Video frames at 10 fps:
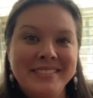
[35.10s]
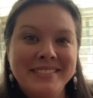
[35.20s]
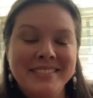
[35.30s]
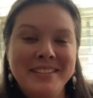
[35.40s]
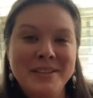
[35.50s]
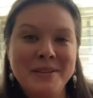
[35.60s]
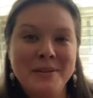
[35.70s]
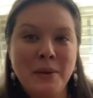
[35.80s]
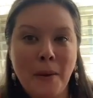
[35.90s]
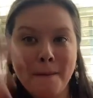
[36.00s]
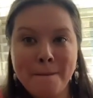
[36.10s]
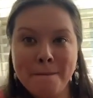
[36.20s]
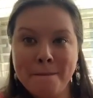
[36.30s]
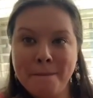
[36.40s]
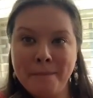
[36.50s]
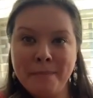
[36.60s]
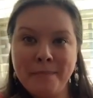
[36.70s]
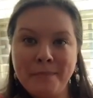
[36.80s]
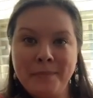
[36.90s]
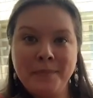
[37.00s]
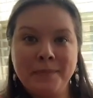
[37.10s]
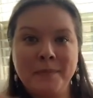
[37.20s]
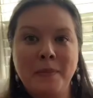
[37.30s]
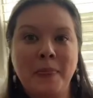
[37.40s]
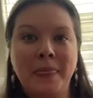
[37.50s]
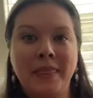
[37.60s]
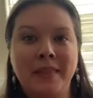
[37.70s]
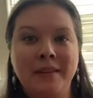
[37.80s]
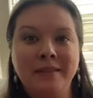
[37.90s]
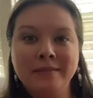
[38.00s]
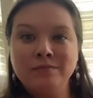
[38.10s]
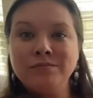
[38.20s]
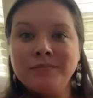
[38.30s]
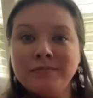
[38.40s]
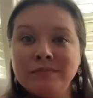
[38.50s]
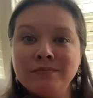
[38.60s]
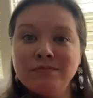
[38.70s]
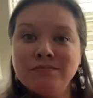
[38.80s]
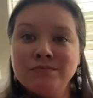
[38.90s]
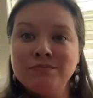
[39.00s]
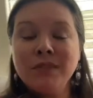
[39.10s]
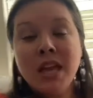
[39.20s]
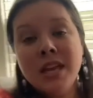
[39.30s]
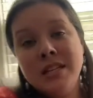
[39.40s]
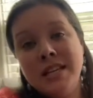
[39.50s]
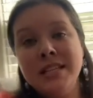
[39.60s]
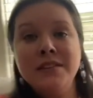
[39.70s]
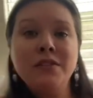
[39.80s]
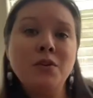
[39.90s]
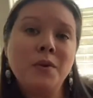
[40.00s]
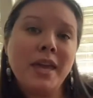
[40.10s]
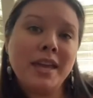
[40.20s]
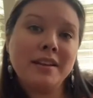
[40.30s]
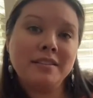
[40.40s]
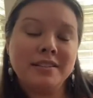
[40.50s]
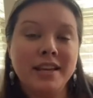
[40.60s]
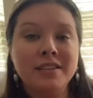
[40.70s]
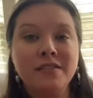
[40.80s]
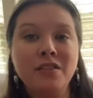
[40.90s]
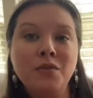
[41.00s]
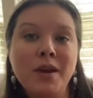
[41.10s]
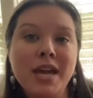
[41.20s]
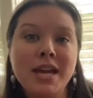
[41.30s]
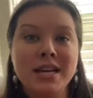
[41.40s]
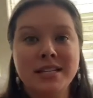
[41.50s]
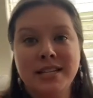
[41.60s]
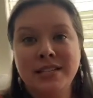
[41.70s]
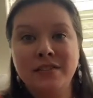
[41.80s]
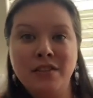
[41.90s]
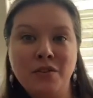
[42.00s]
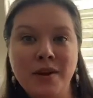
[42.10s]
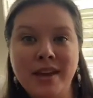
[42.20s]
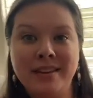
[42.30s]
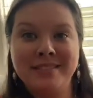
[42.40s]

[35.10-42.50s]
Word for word: Days of the Week. Days of the Week. Days of the Week. Days of the Week. Days of the Week.